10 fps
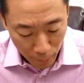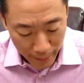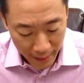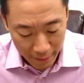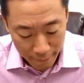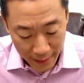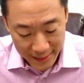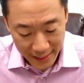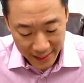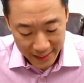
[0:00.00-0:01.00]
the
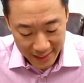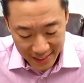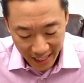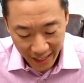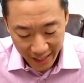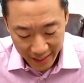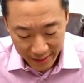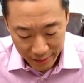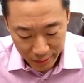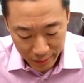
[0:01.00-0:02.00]
advice I can say
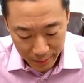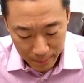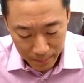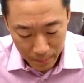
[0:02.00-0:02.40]
is